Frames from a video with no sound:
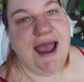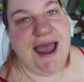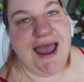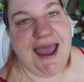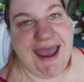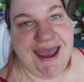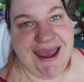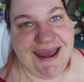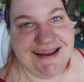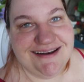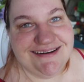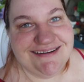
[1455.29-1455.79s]

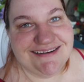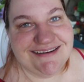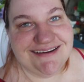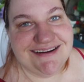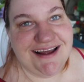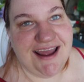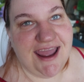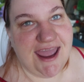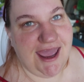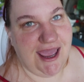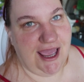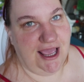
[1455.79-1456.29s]
And
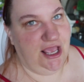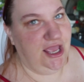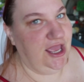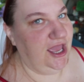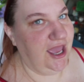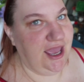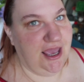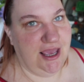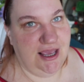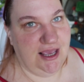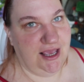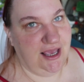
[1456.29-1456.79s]

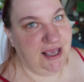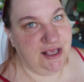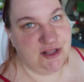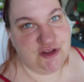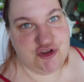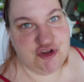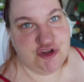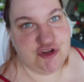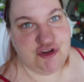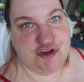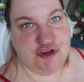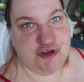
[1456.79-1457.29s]

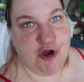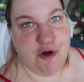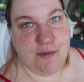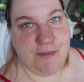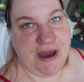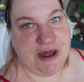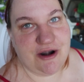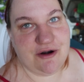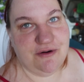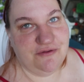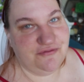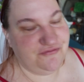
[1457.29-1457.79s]
it's just so
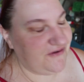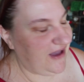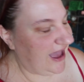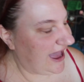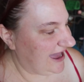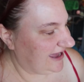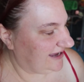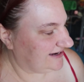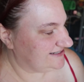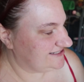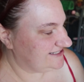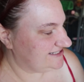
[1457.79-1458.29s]
matter of
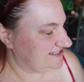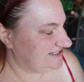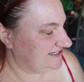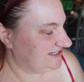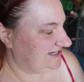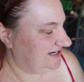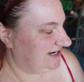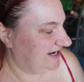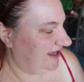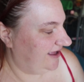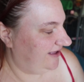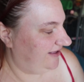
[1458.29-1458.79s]
fact
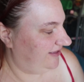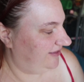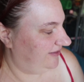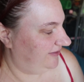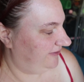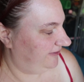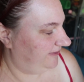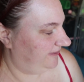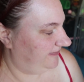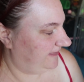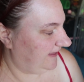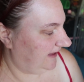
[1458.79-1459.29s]

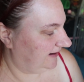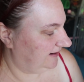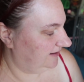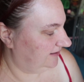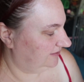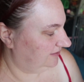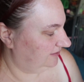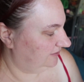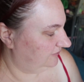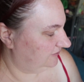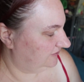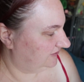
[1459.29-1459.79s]

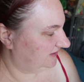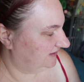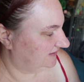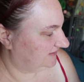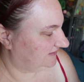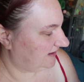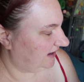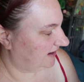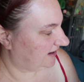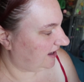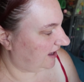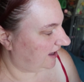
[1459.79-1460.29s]
that
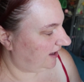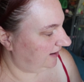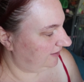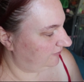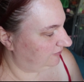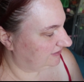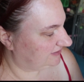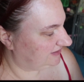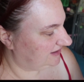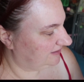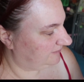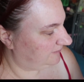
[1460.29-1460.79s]
loses, like, I
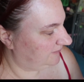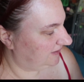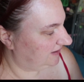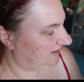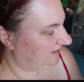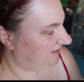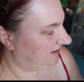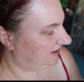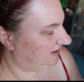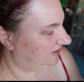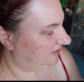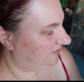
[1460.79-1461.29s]
would think we
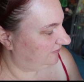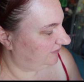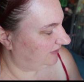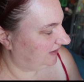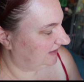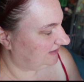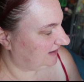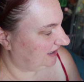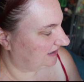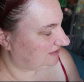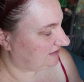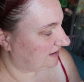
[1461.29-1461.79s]
here,
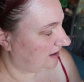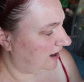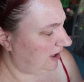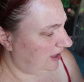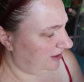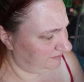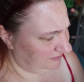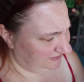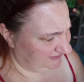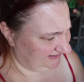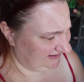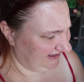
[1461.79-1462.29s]
like, the,
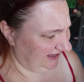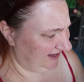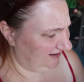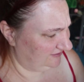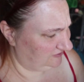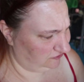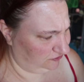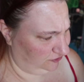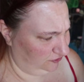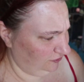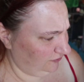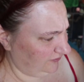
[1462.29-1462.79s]

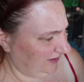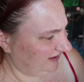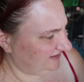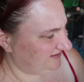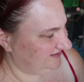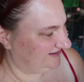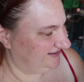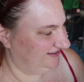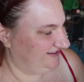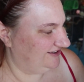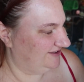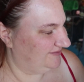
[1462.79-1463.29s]
besides, who
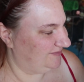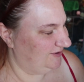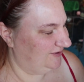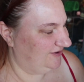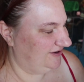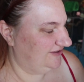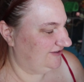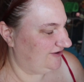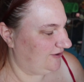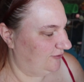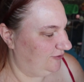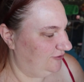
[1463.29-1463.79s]
else could dispute
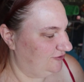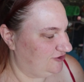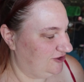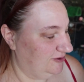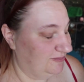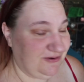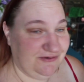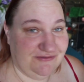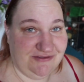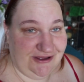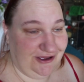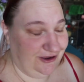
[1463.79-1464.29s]
his
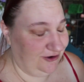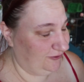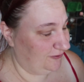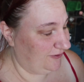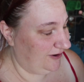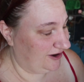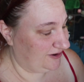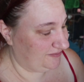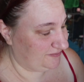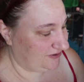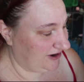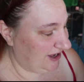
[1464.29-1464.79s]
ownership of the
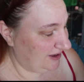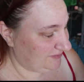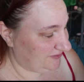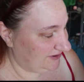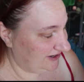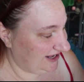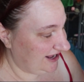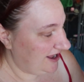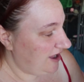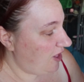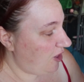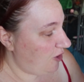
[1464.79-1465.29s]
underwater
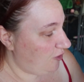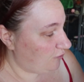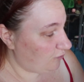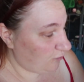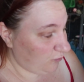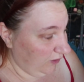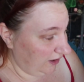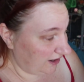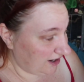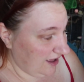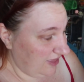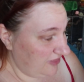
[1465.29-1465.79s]
property?
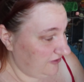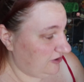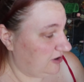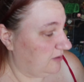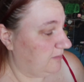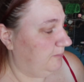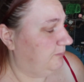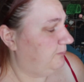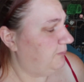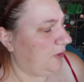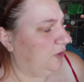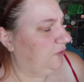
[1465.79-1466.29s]
What
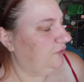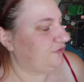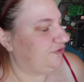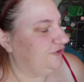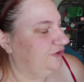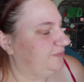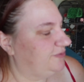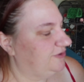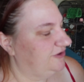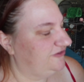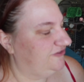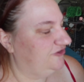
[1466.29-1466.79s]
other
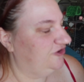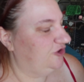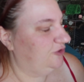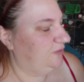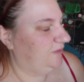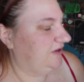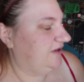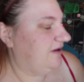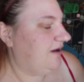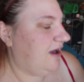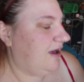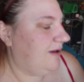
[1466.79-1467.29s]
bolder prisoner
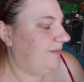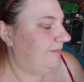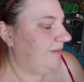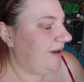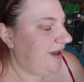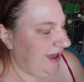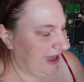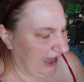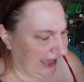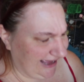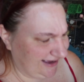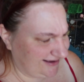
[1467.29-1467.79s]
would
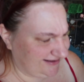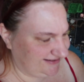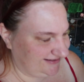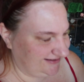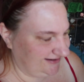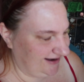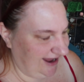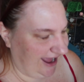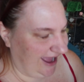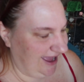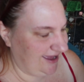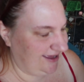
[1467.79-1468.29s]
come, axe
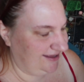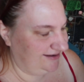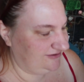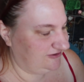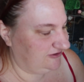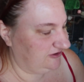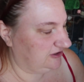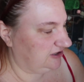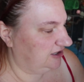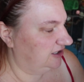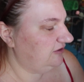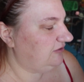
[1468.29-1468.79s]
in hand,
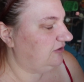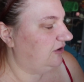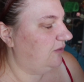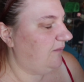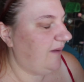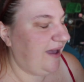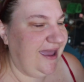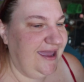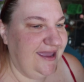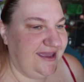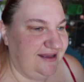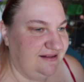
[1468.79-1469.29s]
to clear
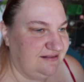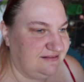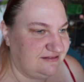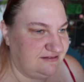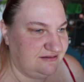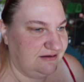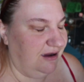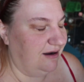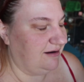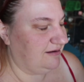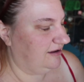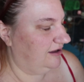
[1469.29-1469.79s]
away its
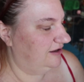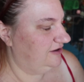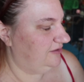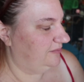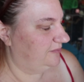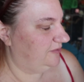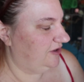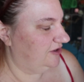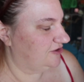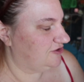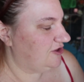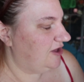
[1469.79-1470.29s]
dark
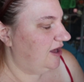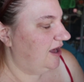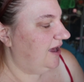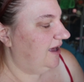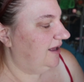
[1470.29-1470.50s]
underbrush?